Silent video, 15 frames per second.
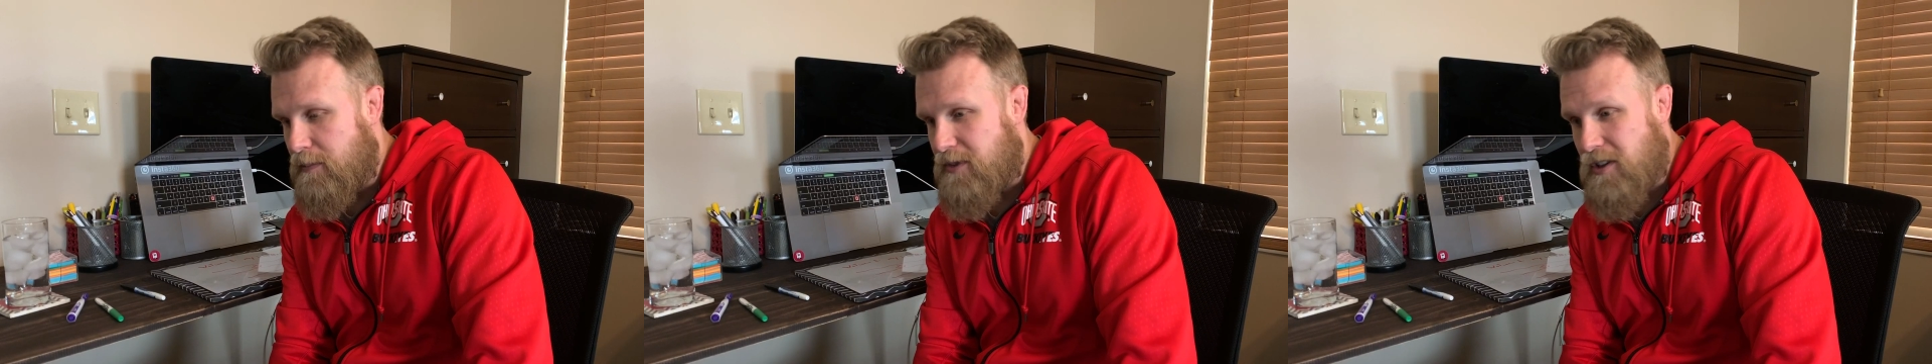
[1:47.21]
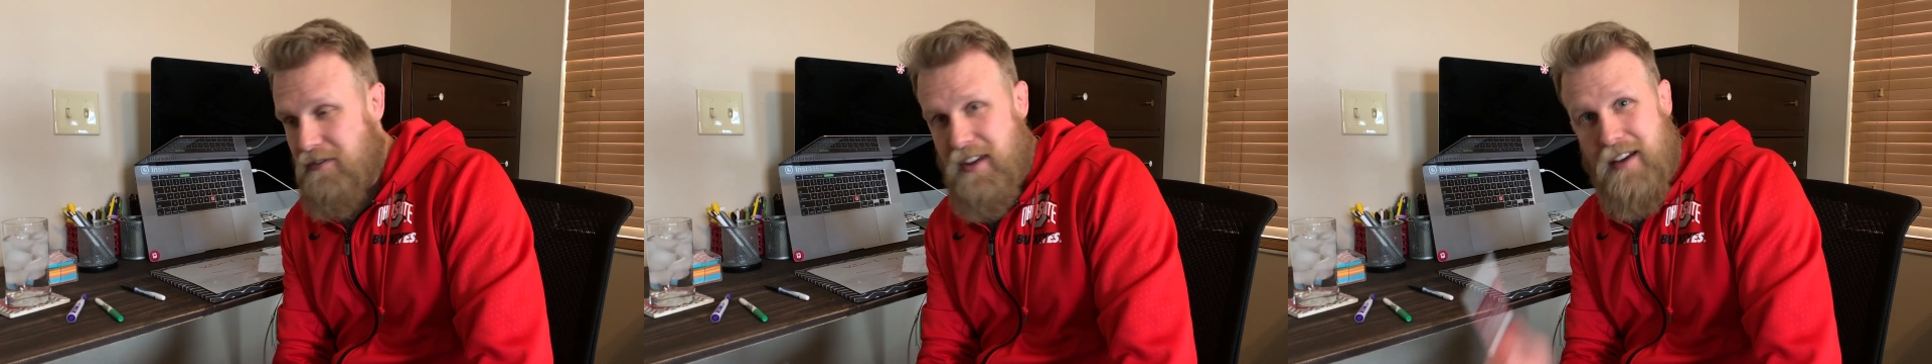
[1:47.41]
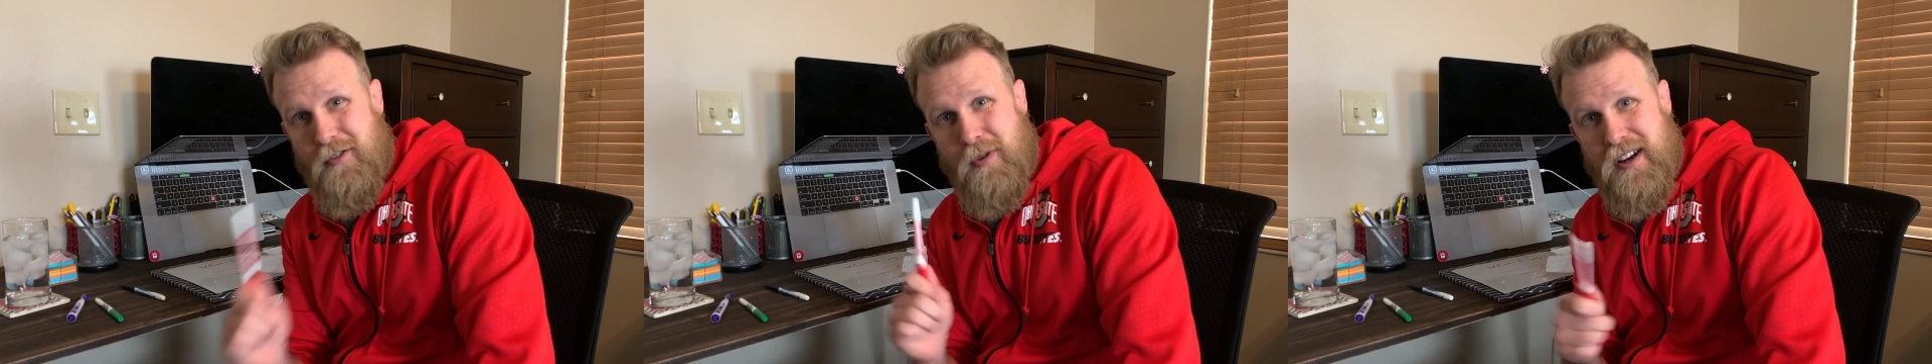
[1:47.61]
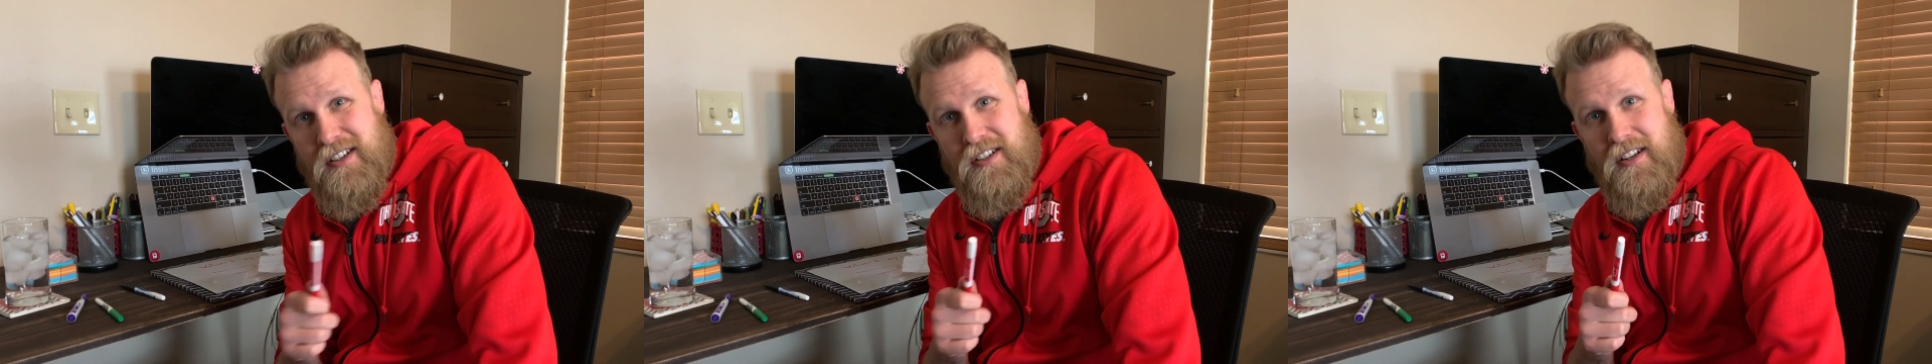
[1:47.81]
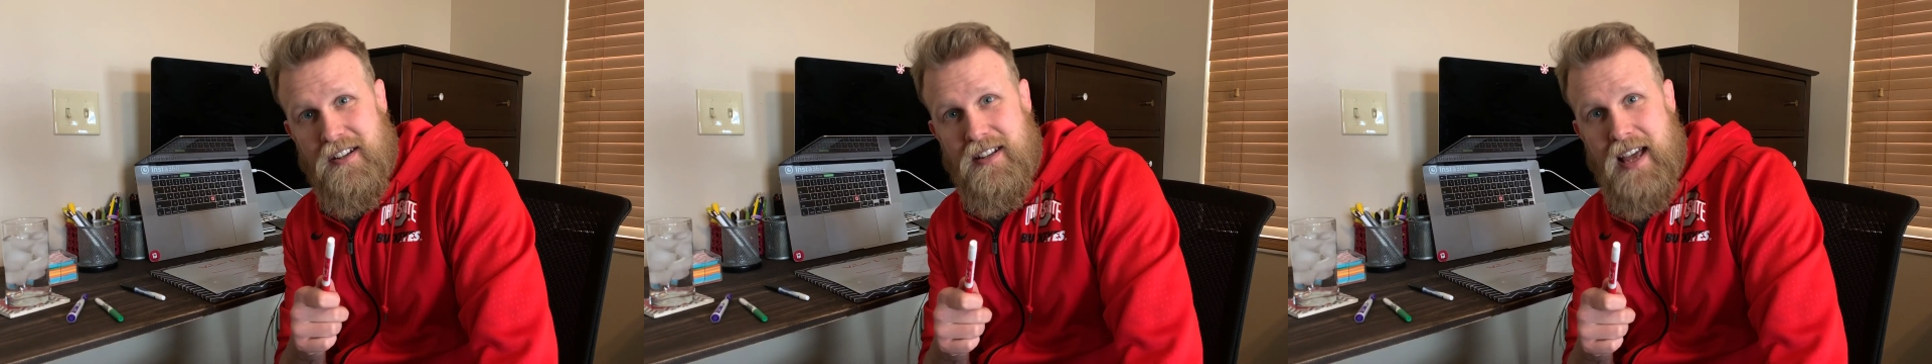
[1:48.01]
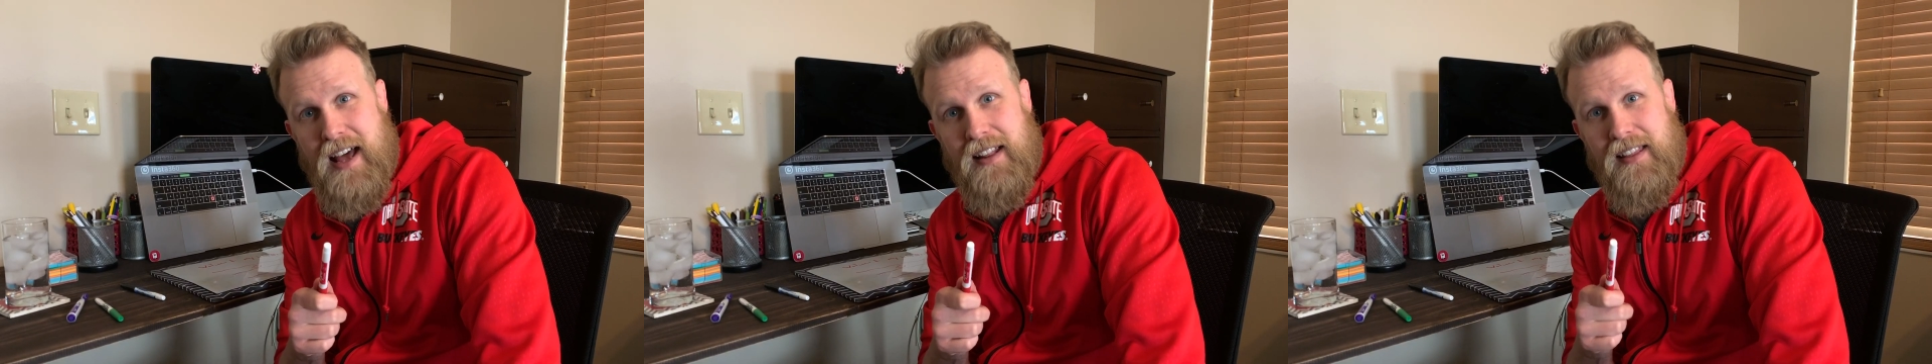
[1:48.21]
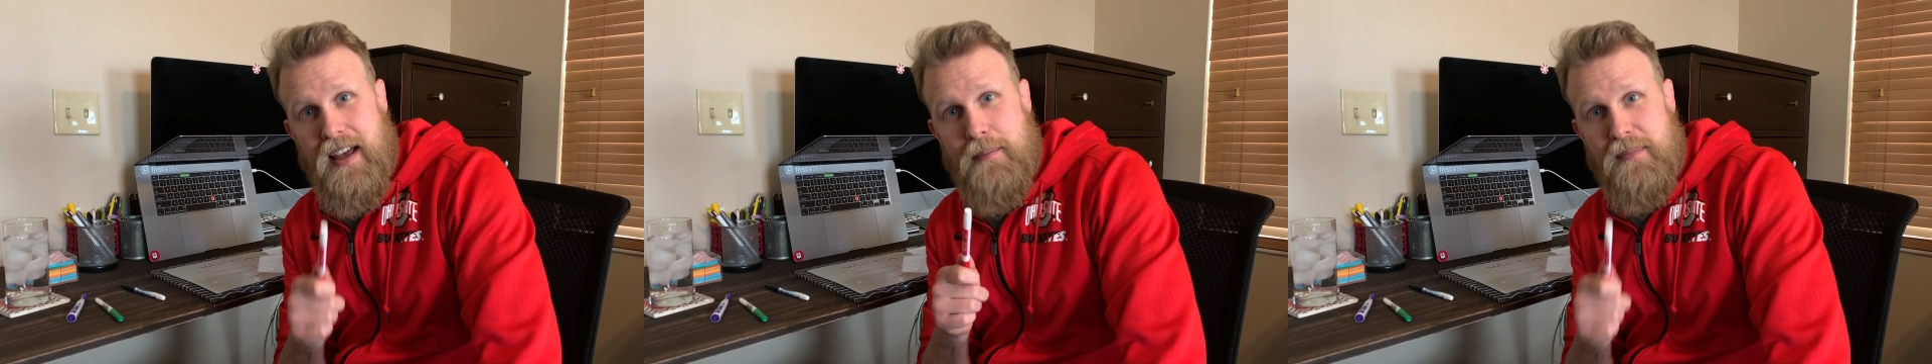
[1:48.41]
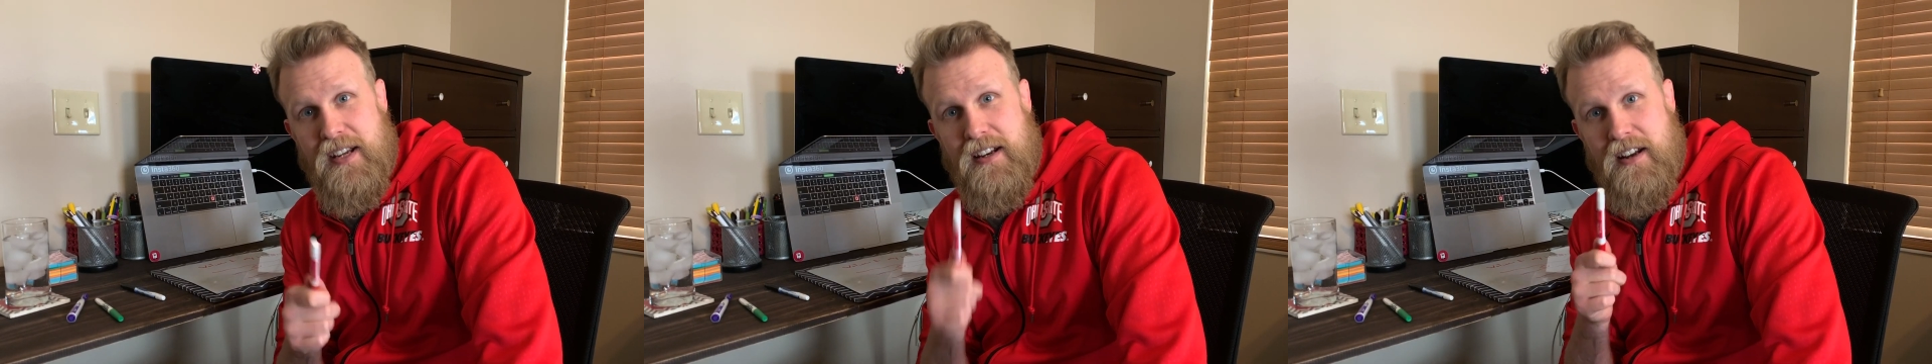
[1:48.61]
So if you have questions on that,
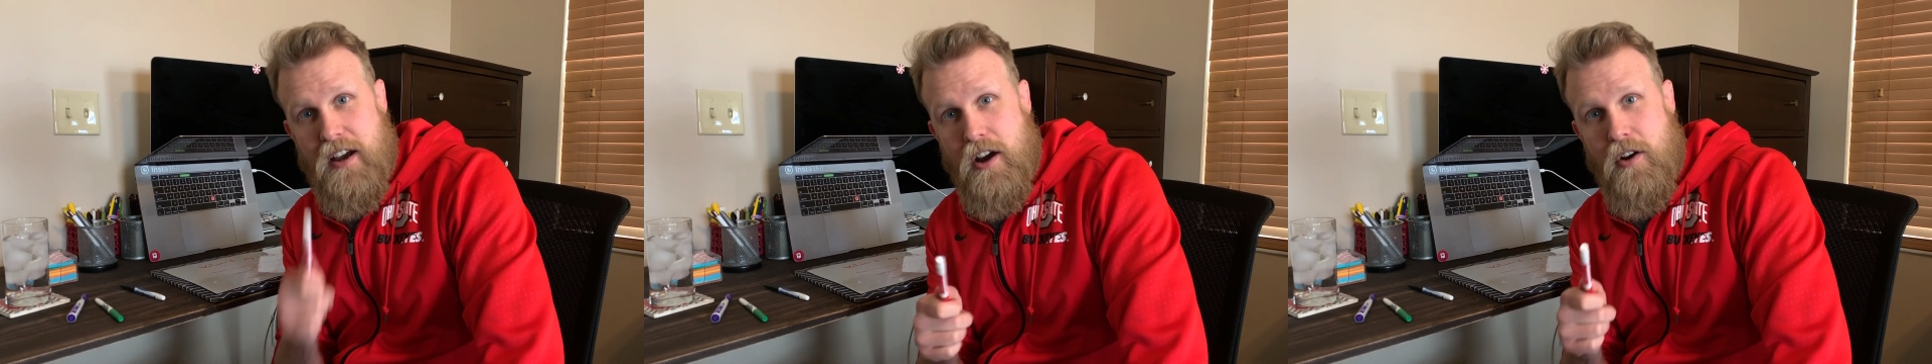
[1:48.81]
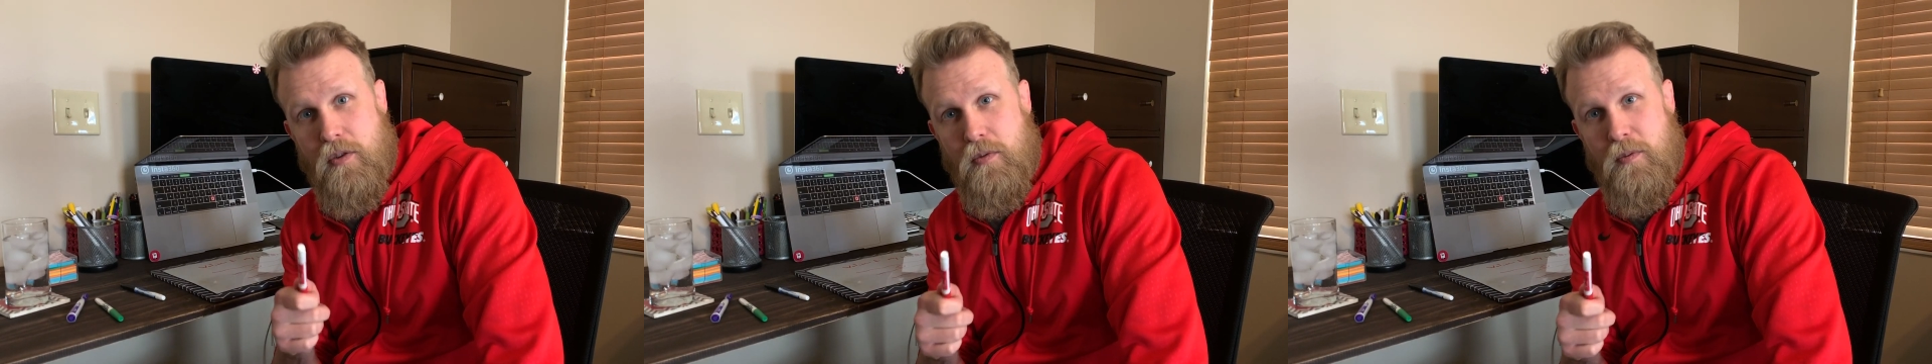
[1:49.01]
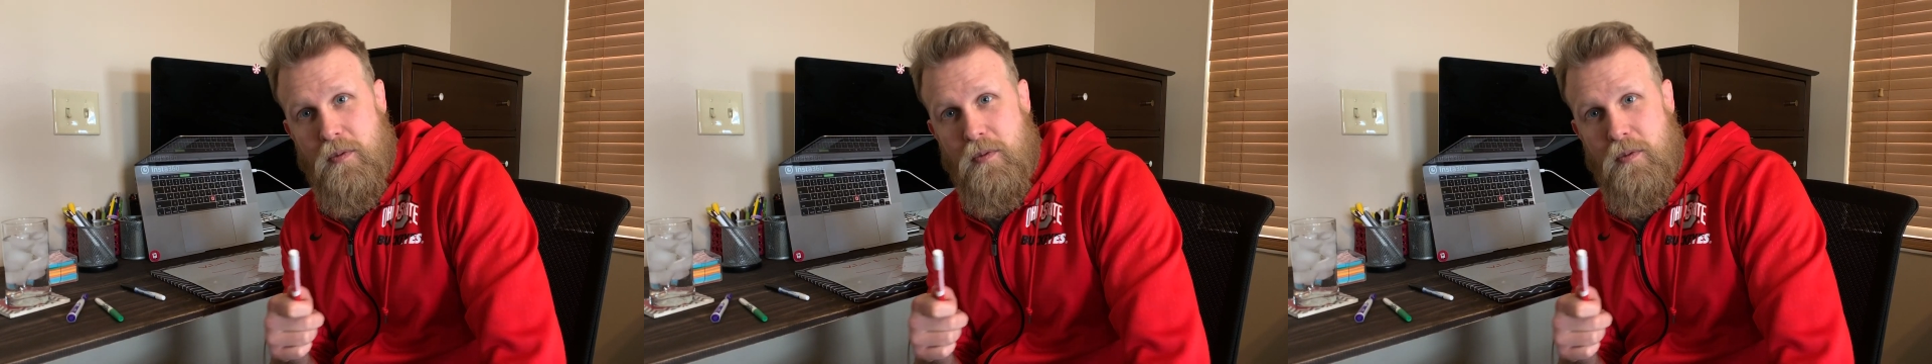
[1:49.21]
let me know.